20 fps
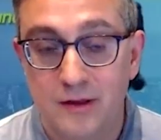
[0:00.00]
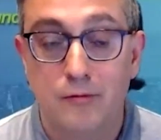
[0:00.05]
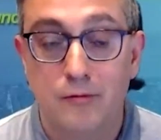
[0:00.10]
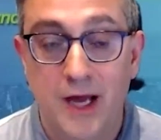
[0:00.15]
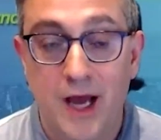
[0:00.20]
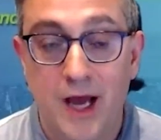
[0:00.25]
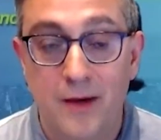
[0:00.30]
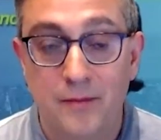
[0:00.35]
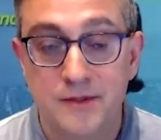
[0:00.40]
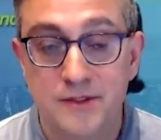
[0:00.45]

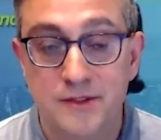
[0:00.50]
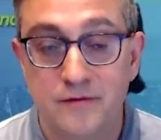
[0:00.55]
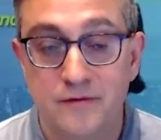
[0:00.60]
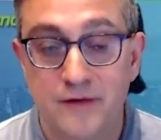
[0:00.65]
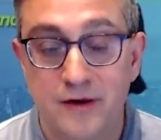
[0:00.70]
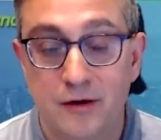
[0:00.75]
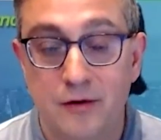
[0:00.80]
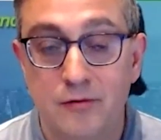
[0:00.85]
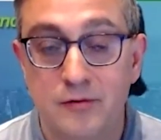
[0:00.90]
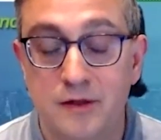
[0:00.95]
What happens to
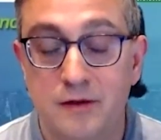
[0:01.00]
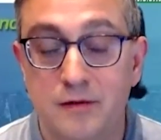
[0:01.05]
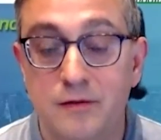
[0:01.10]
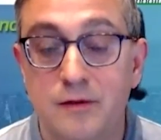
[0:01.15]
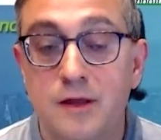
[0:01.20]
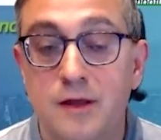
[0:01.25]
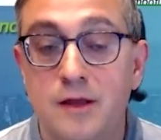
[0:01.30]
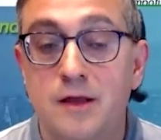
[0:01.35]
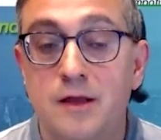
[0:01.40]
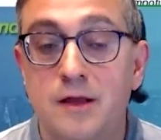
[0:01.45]
that hotel,
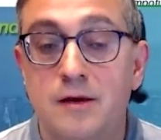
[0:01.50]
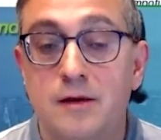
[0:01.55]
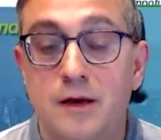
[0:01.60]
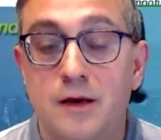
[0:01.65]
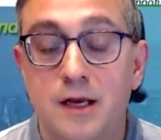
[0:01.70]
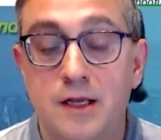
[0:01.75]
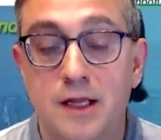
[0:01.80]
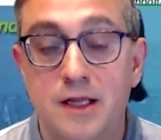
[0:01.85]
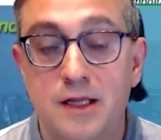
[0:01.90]
right?